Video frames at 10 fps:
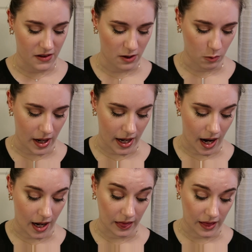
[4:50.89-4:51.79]
found a way
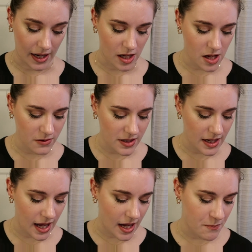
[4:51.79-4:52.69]
I like
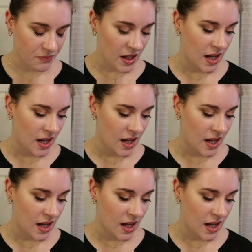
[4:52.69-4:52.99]
using it